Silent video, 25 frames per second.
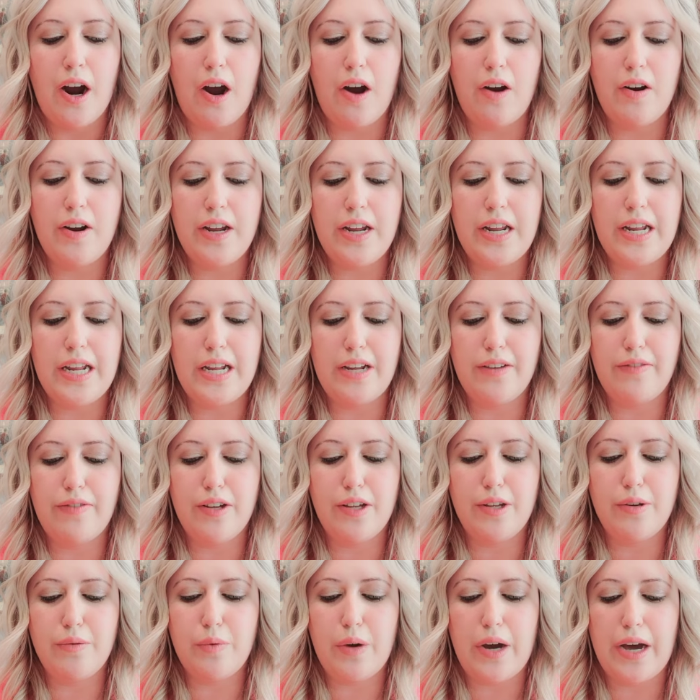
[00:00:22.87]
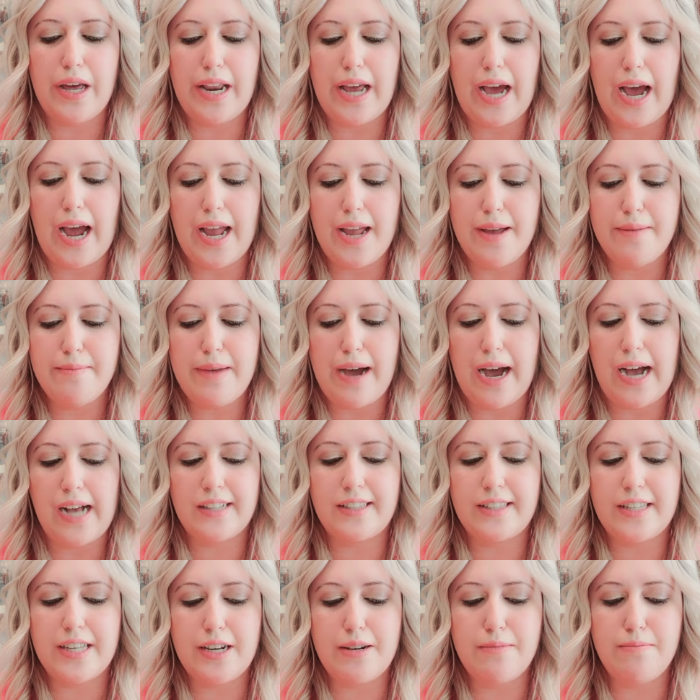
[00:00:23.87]
Oh, even when I'm
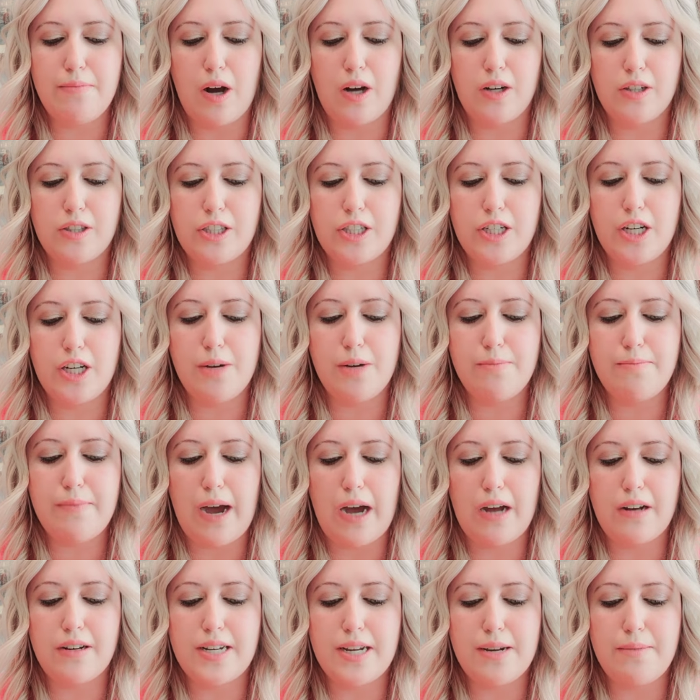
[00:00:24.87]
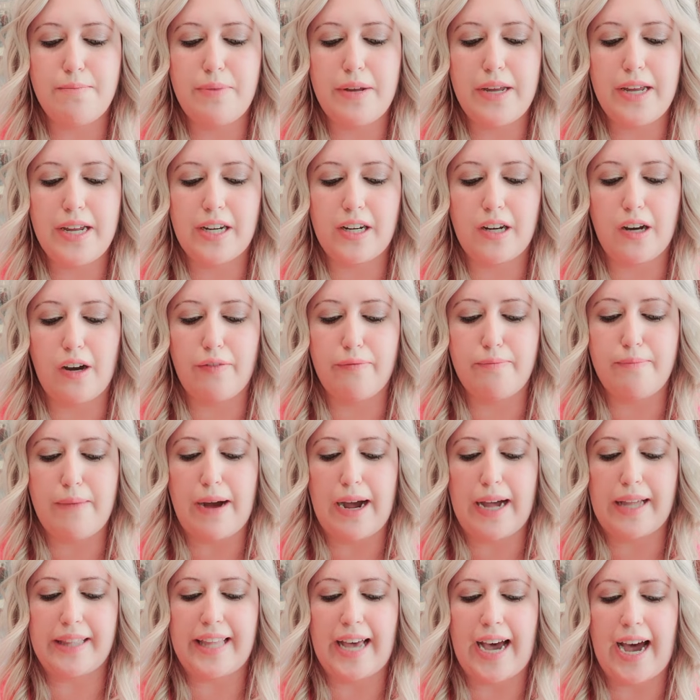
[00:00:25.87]
at an emotional mountain peak of
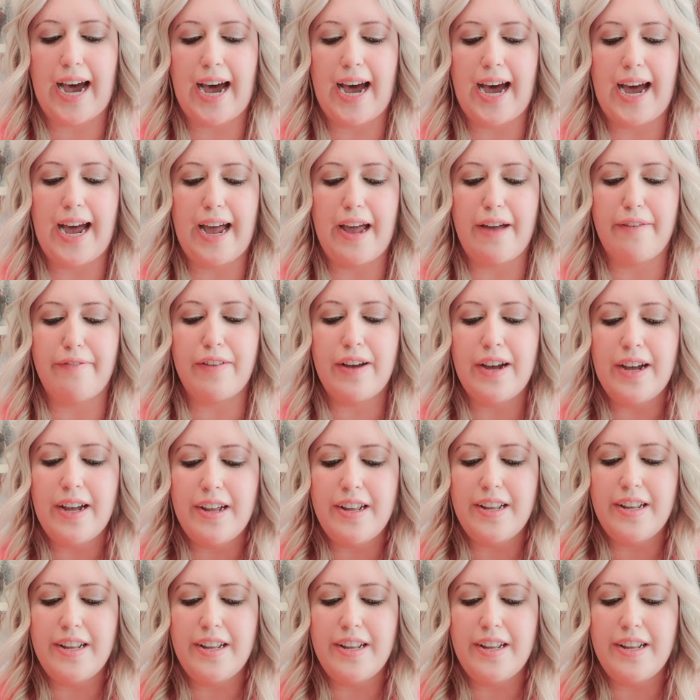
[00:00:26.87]
my life.